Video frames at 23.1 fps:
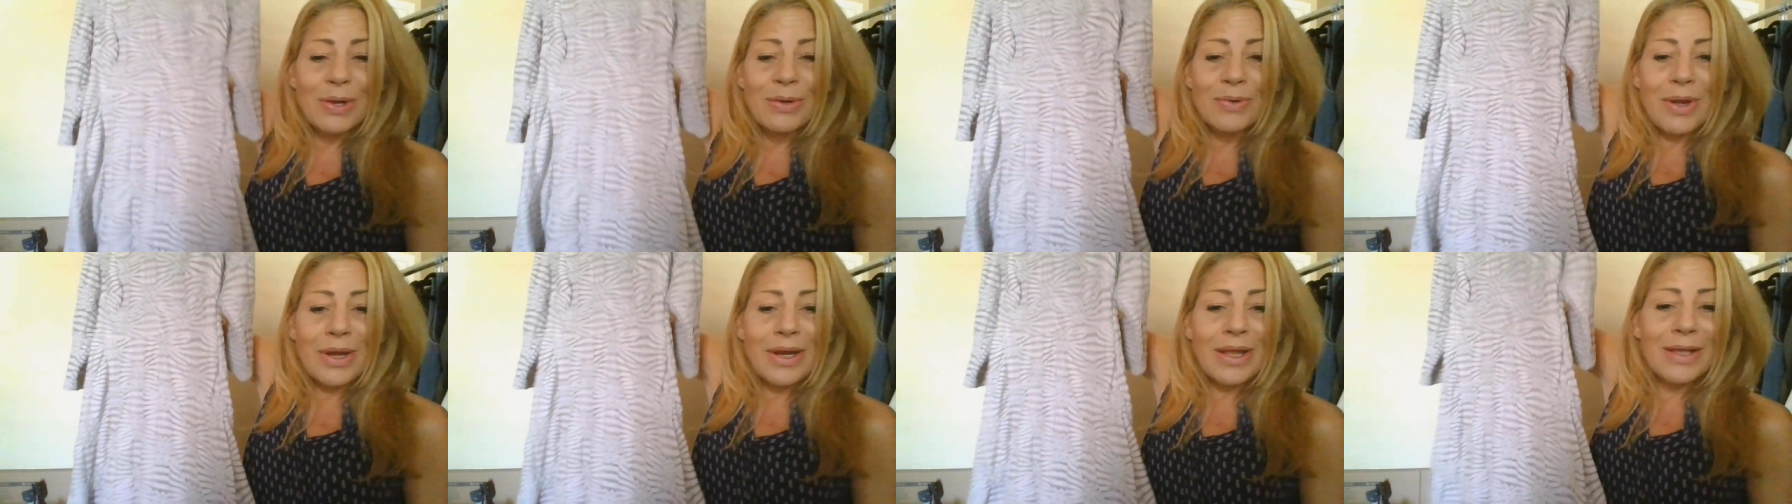
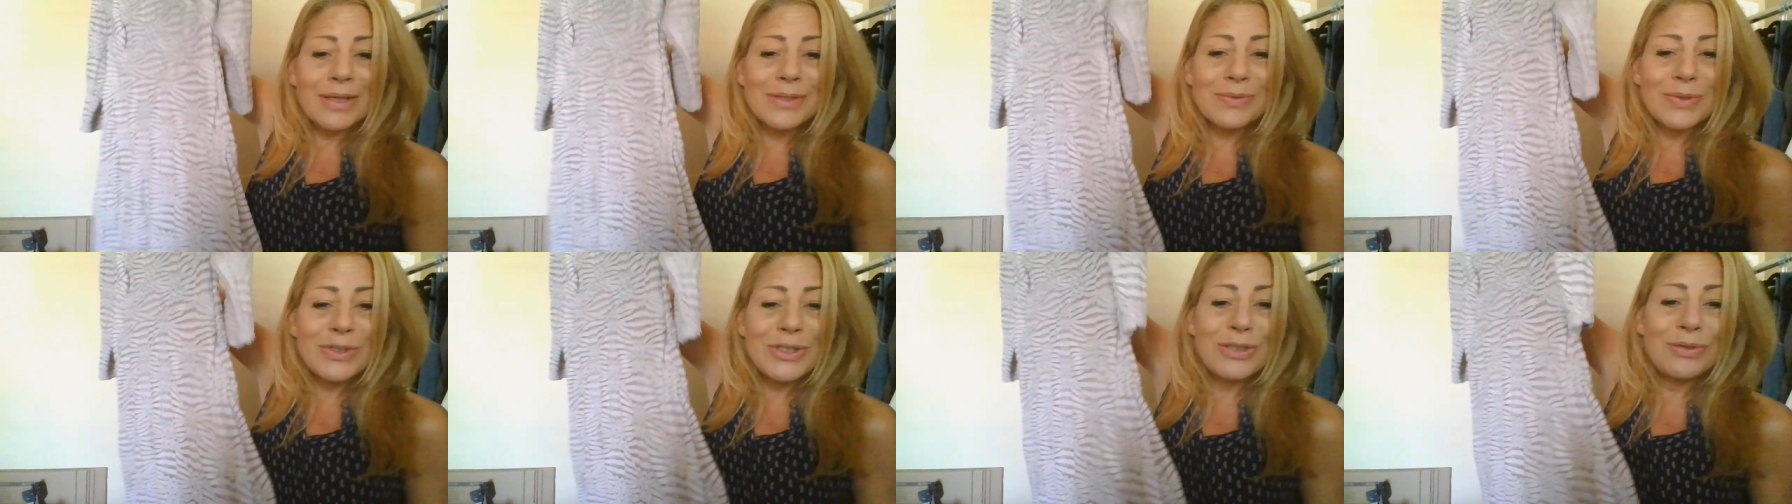What
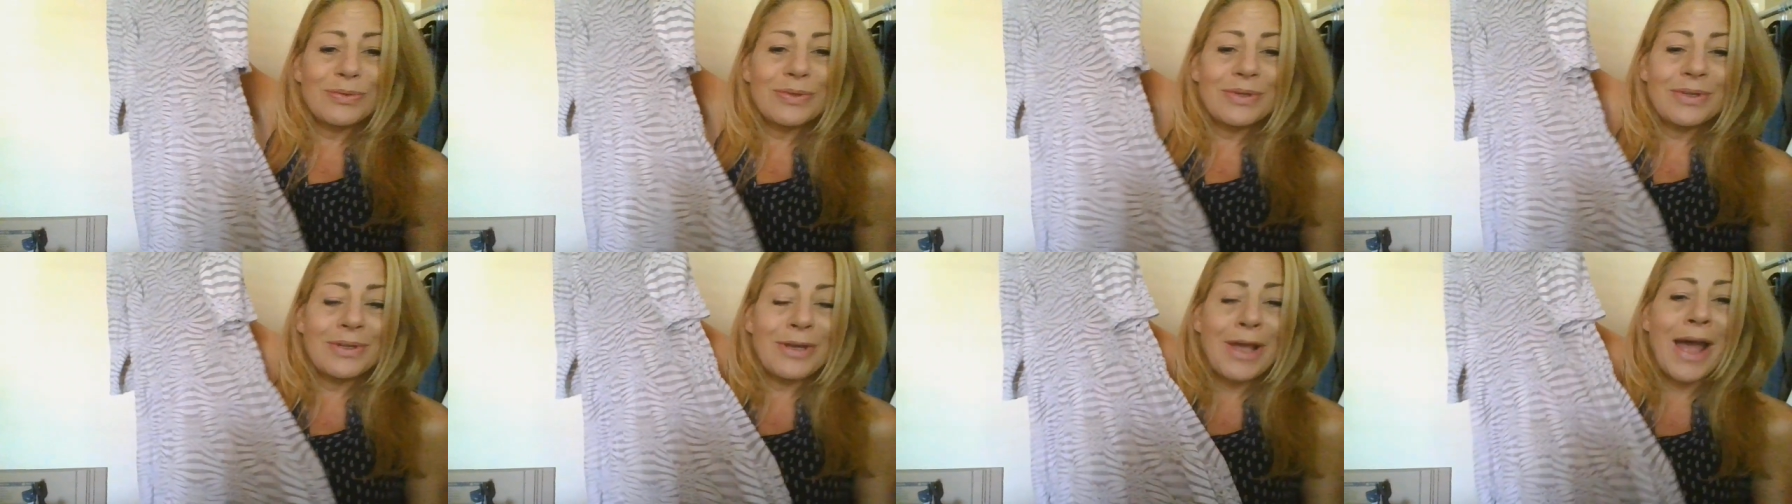else would
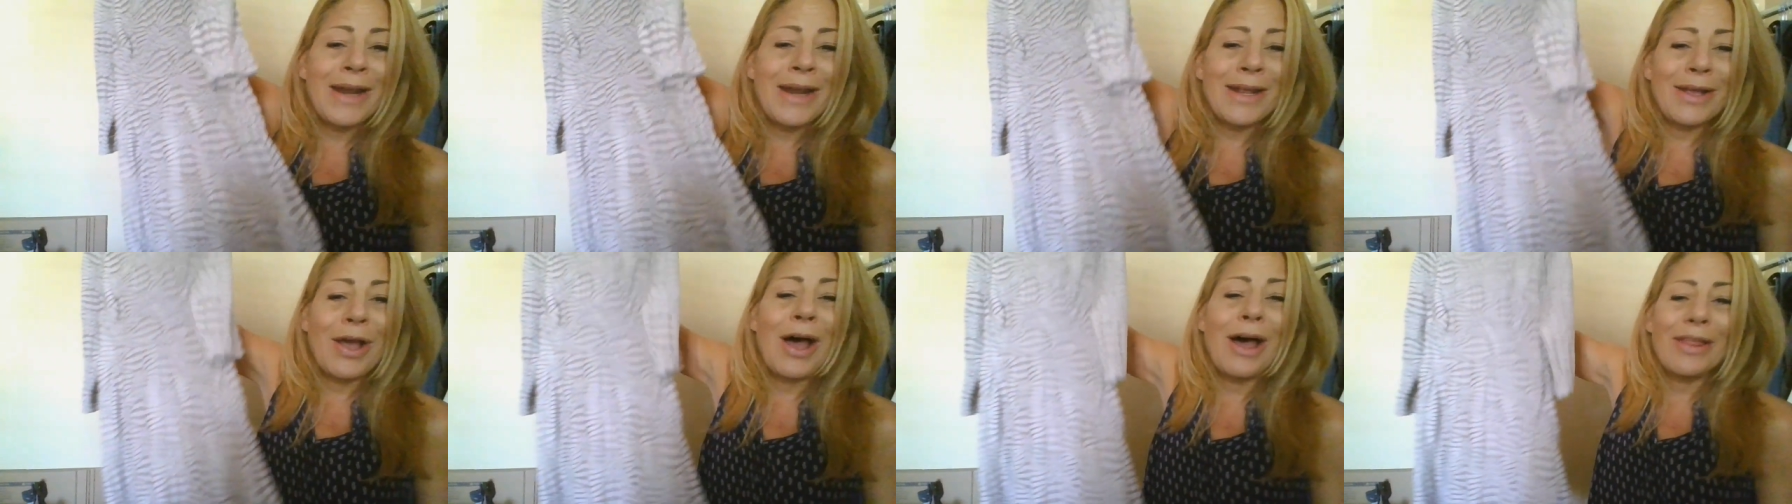you
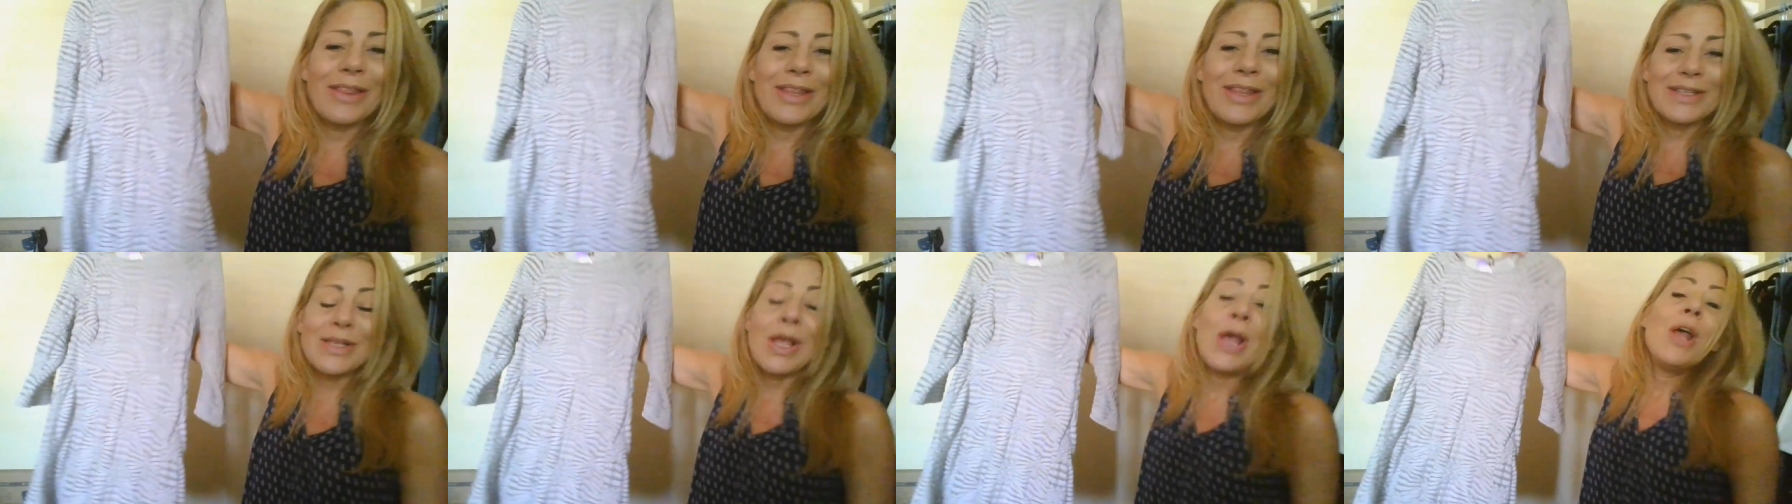kind of
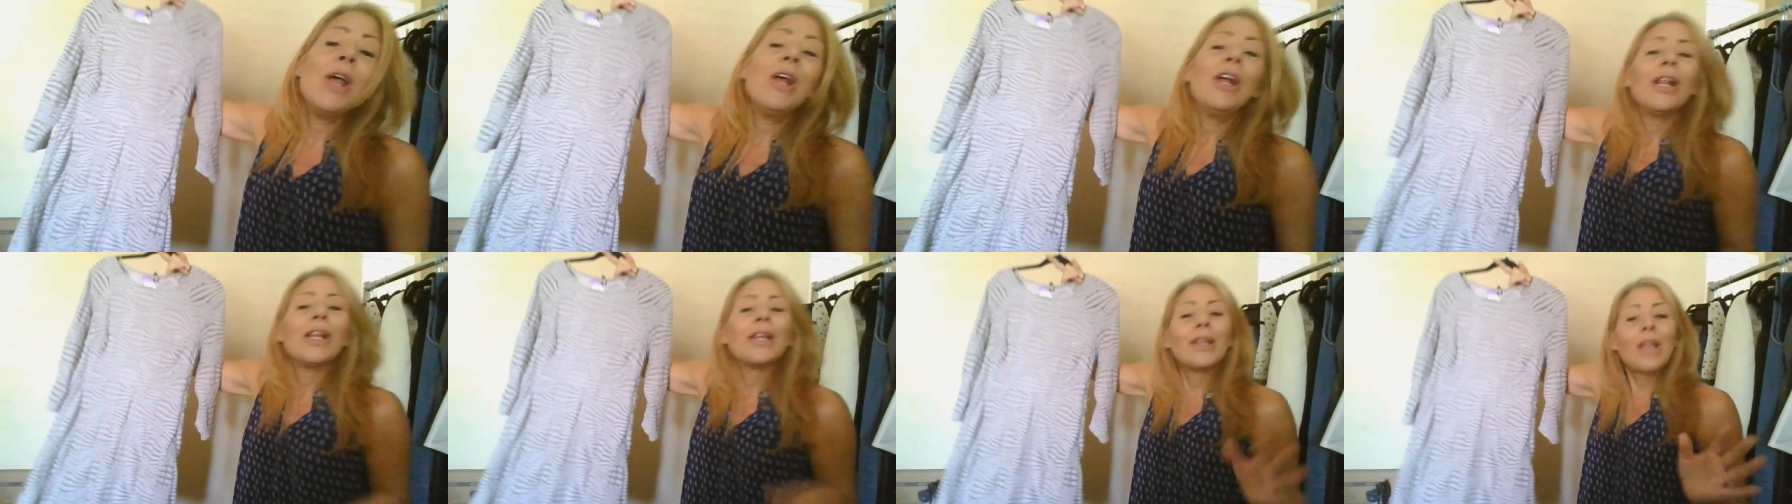call
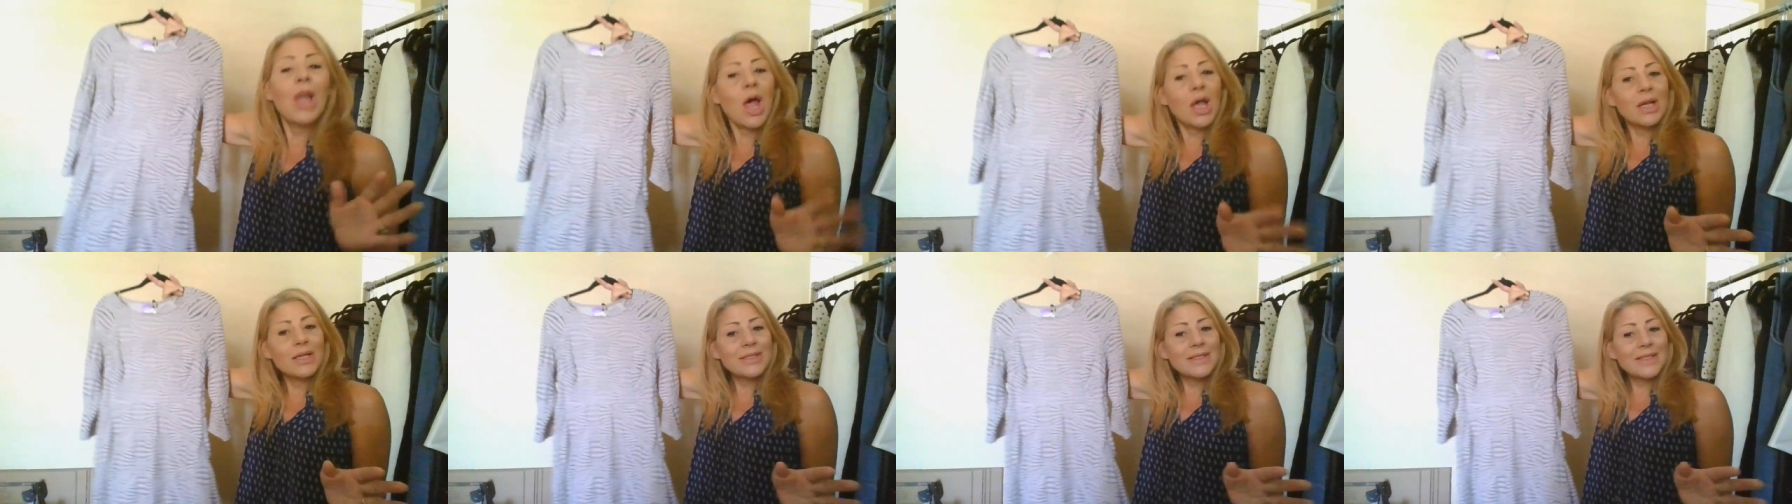this?
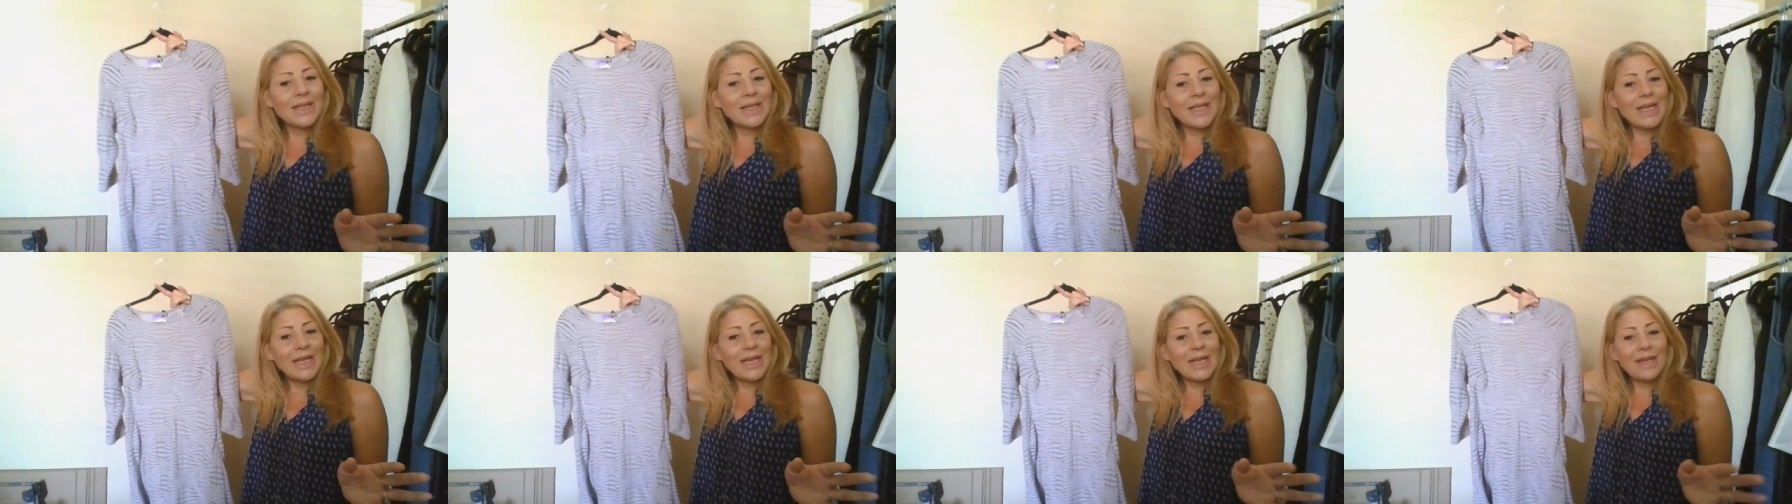Long
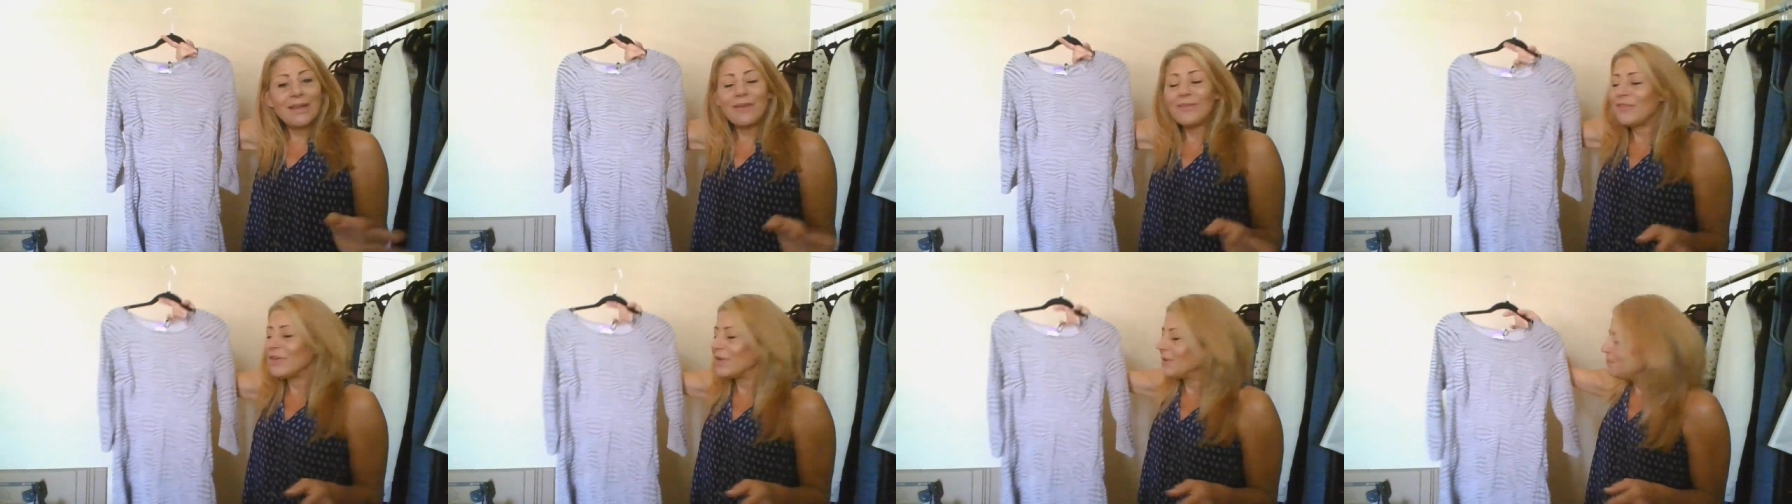
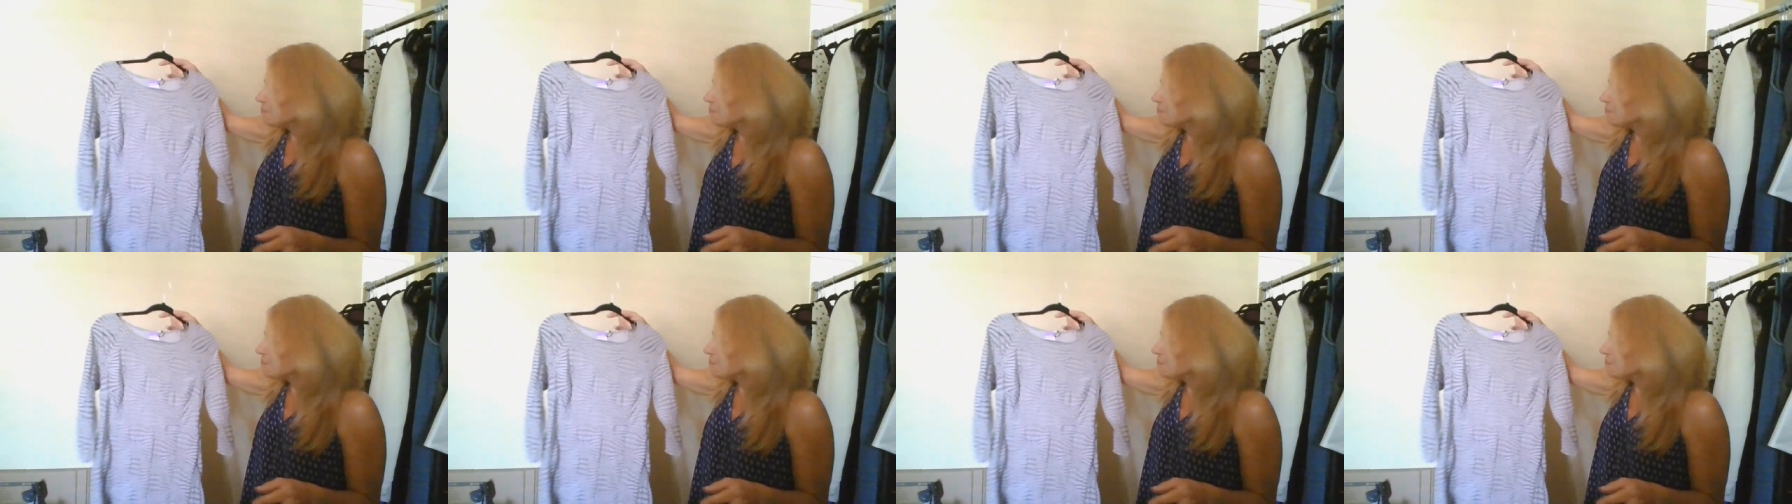sleeve,